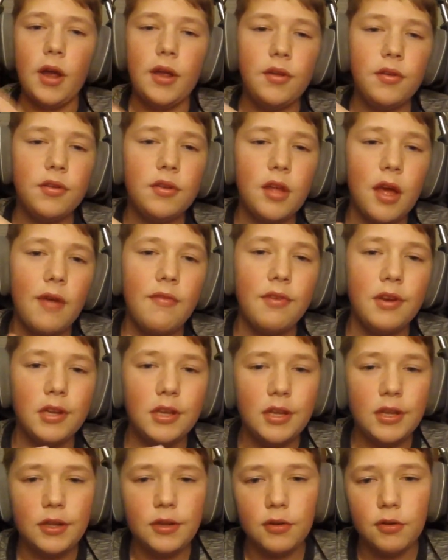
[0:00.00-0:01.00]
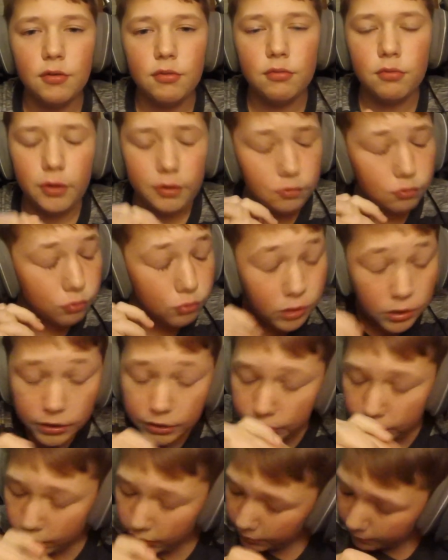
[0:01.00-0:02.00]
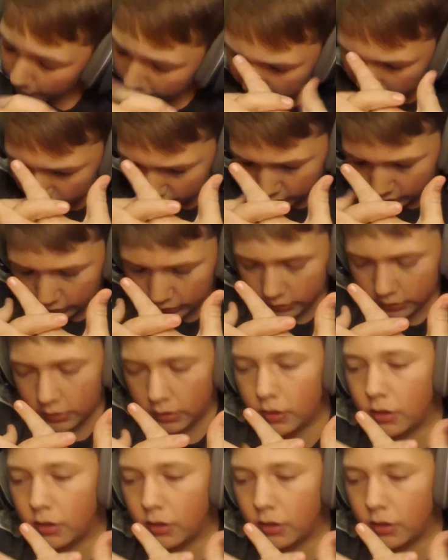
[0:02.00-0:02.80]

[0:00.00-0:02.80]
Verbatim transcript: I used to have an ego, like, really, really badly.